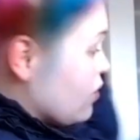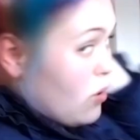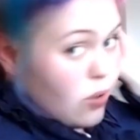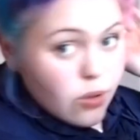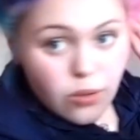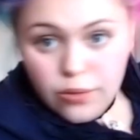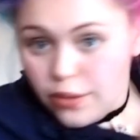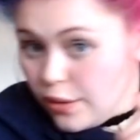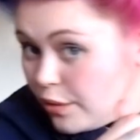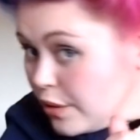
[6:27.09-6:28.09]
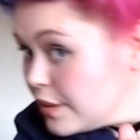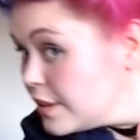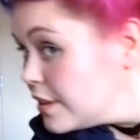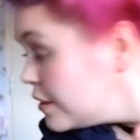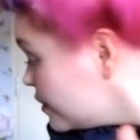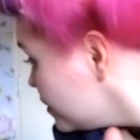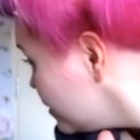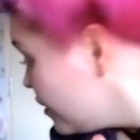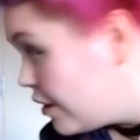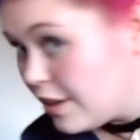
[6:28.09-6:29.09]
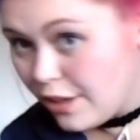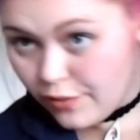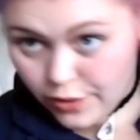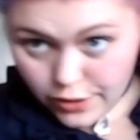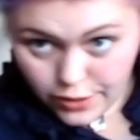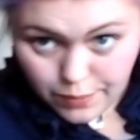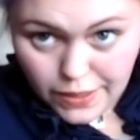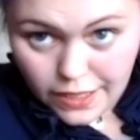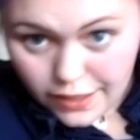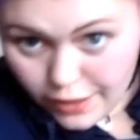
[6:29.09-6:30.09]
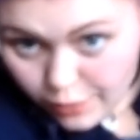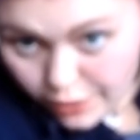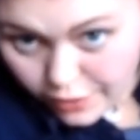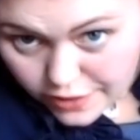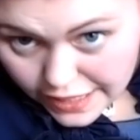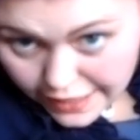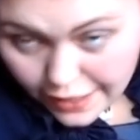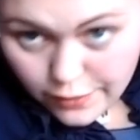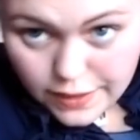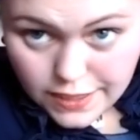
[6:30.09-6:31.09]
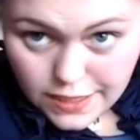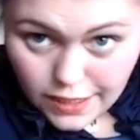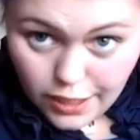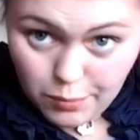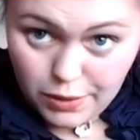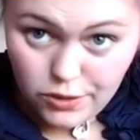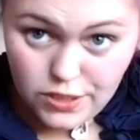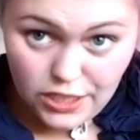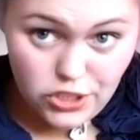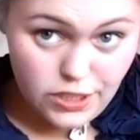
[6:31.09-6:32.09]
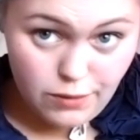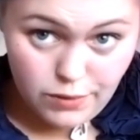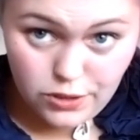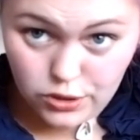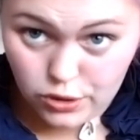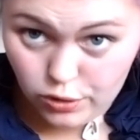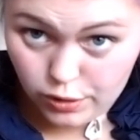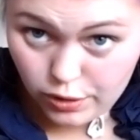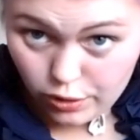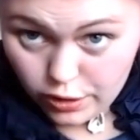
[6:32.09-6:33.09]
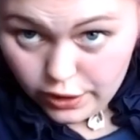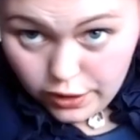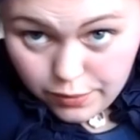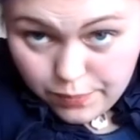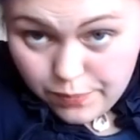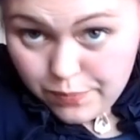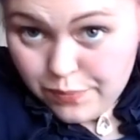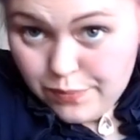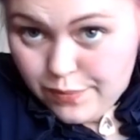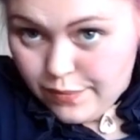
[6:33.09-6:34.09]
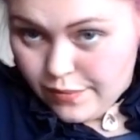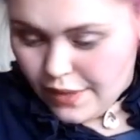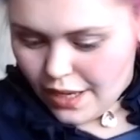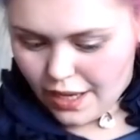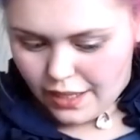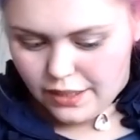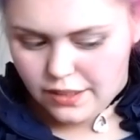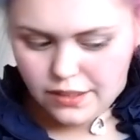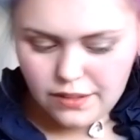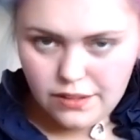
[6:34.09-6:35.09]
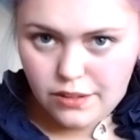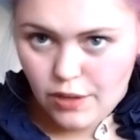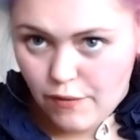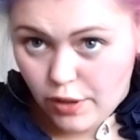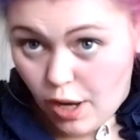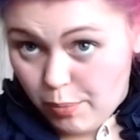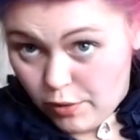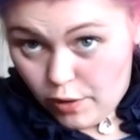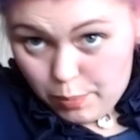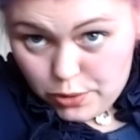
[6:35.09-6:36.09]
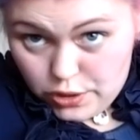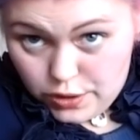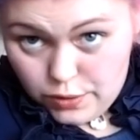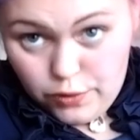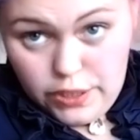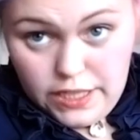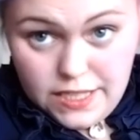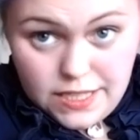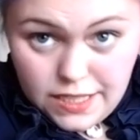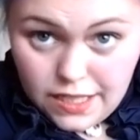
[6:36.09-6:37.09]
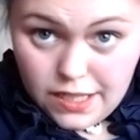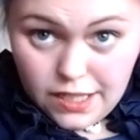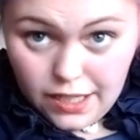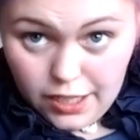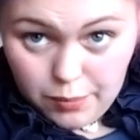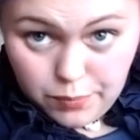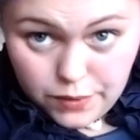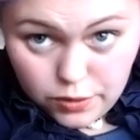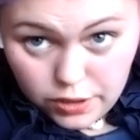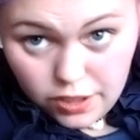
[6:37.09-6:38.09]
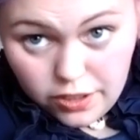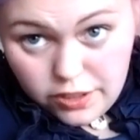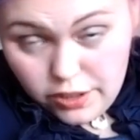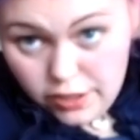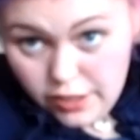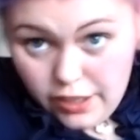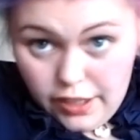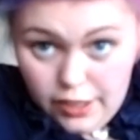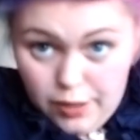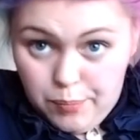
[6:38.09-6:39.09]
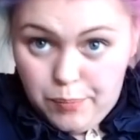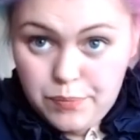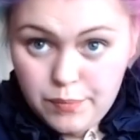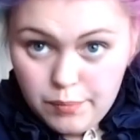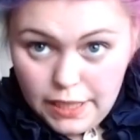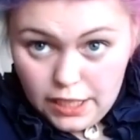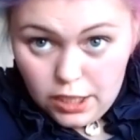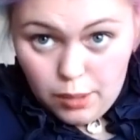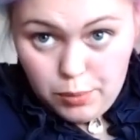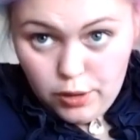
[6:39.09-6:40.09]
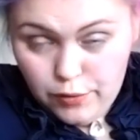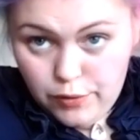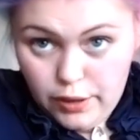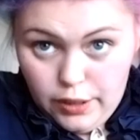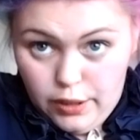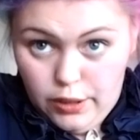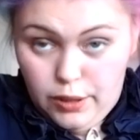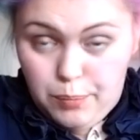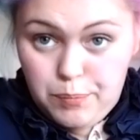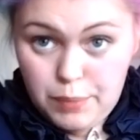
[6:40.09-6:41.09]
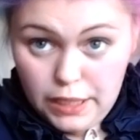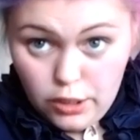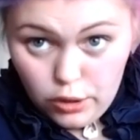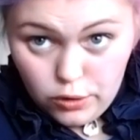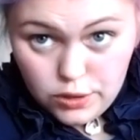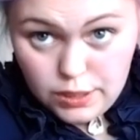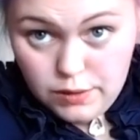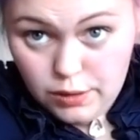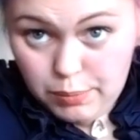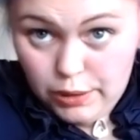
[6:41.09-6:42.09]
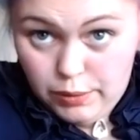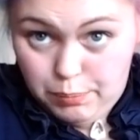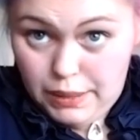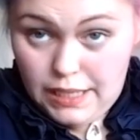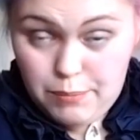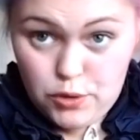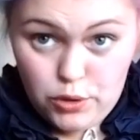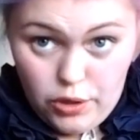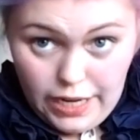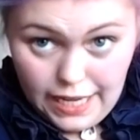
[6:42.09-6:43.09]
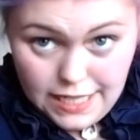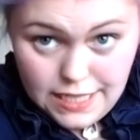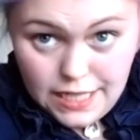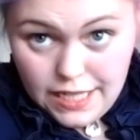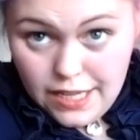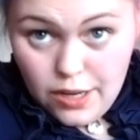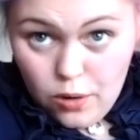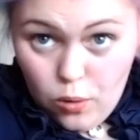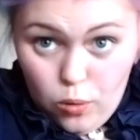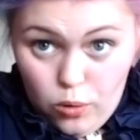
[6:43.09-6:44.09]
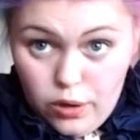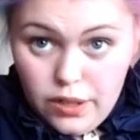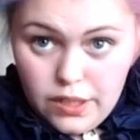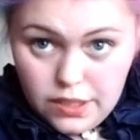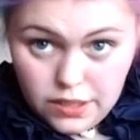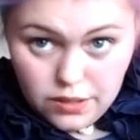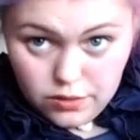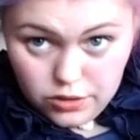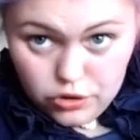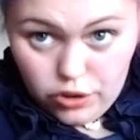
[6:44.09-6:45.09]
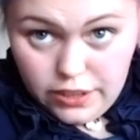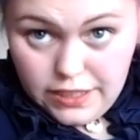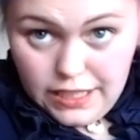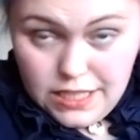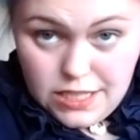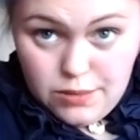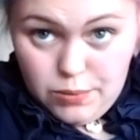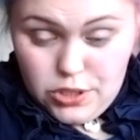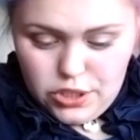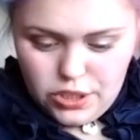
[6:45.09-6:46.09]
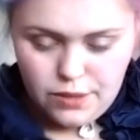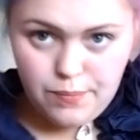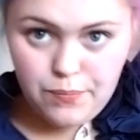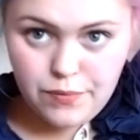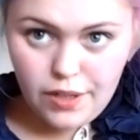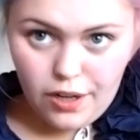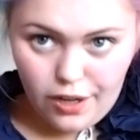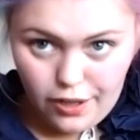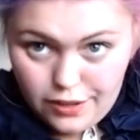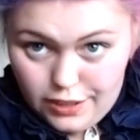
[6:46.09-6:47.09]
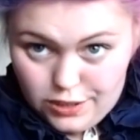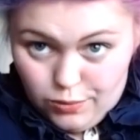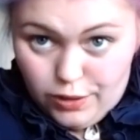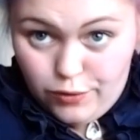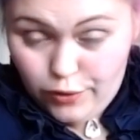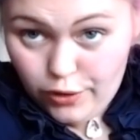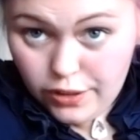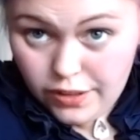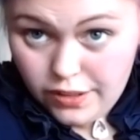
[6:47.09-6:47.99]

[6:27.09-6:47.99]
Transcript: all the donuts are covered. Now we're going to take out this uh, middle section that we secured earlier. And you have a couple of options for this. Um, you can either um, make a couple of uh, pin curls and pin them to your head, or you can try this, which I think is rather fun,